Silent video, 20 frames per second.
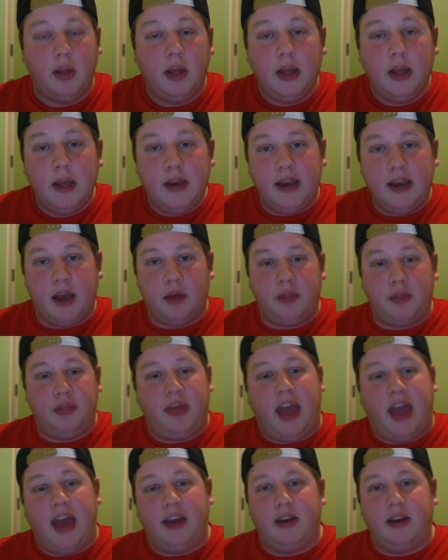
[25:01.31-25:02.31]
Now
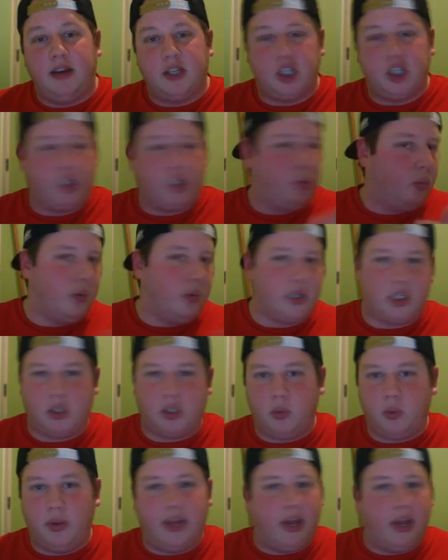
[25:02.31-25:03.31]
that was
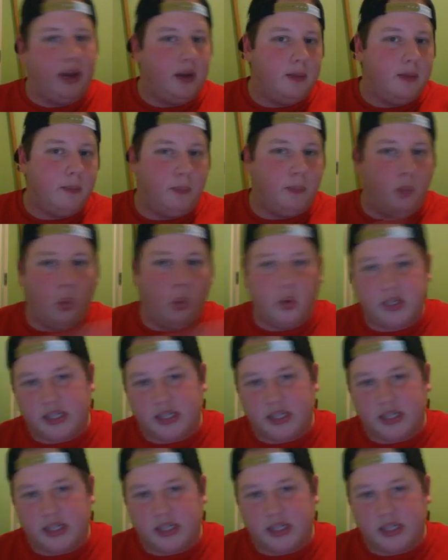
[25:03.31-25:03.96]
swinging side